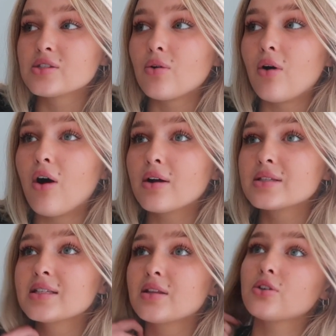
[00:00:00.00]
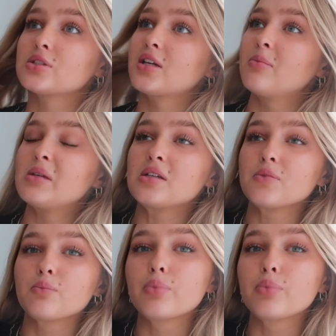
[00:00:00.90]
So honestly, there's gonna be